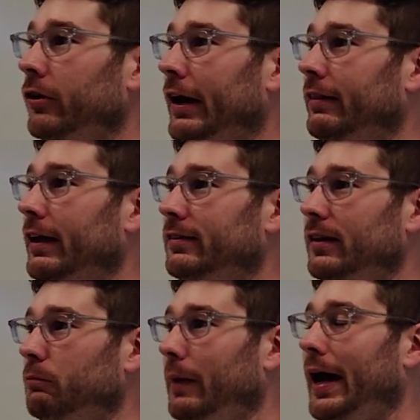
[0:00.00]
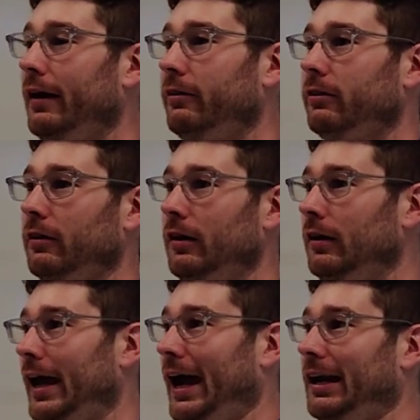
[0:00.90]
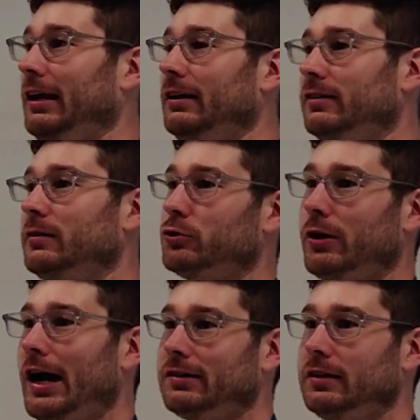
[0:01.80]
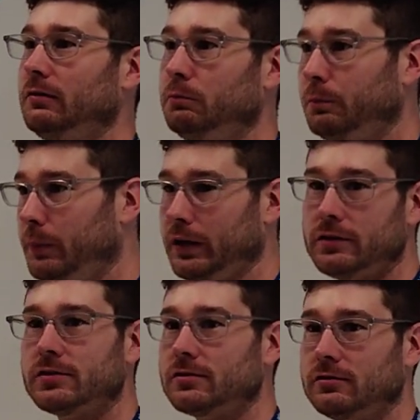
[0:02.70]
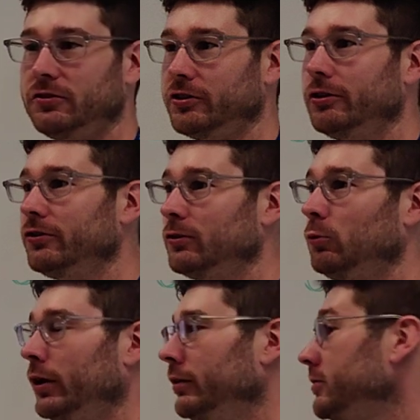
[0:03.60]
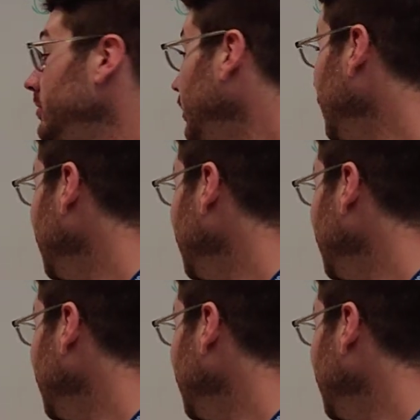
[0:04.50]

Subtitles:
Okay, they did math, adding and subtracting bits, zeros and ones,